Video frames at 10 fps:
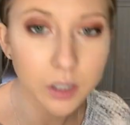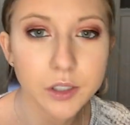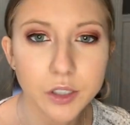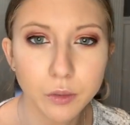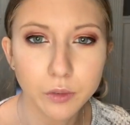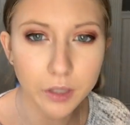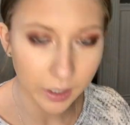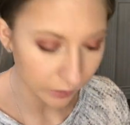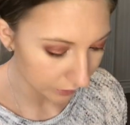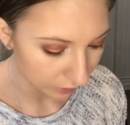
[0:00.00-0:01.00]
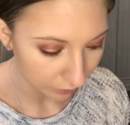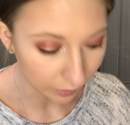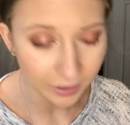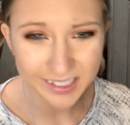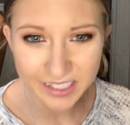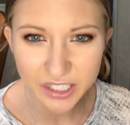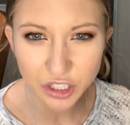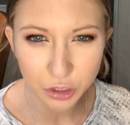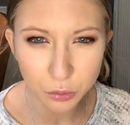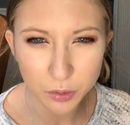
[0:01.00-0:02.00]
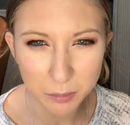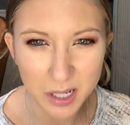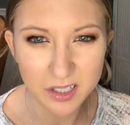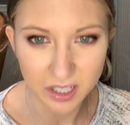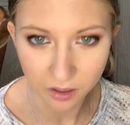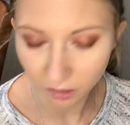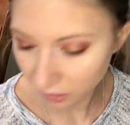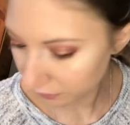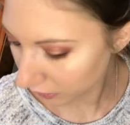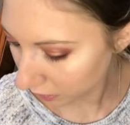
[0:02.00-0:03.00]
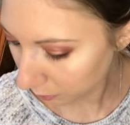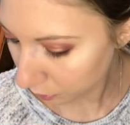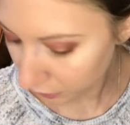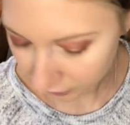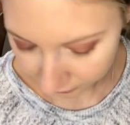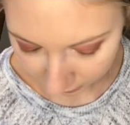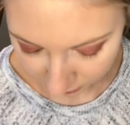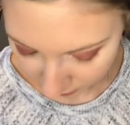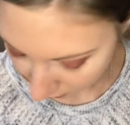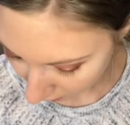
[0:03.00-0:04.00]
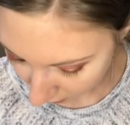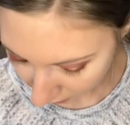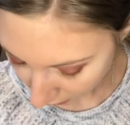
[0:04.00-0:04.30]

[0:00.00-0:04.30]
So next, I did use mascara for the previous look.